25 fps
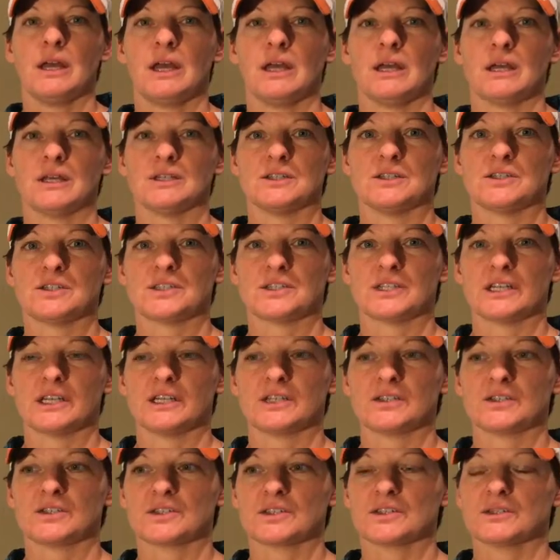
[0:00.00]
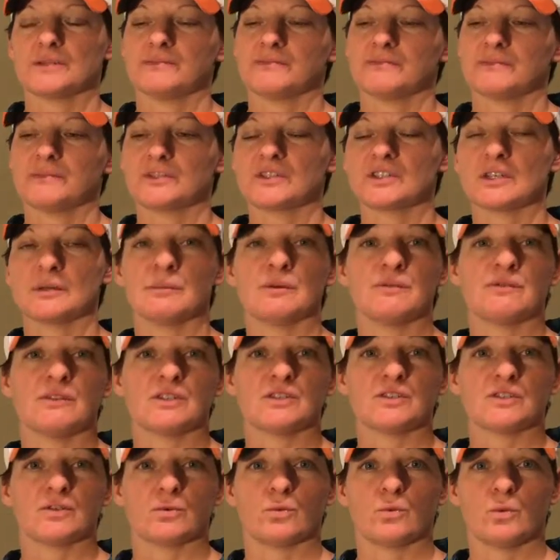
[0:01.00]
And since some of
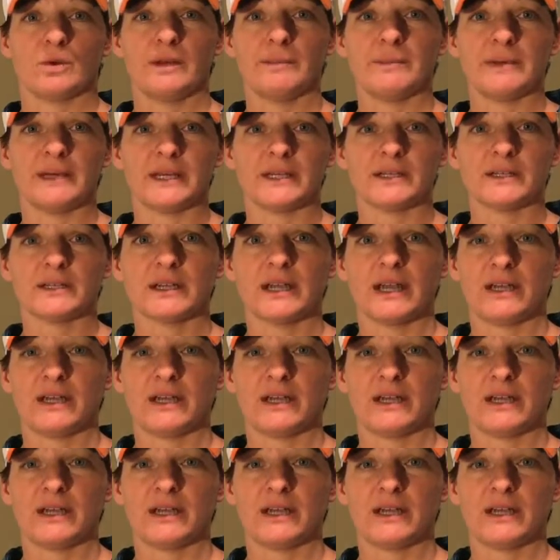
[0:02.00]
us are women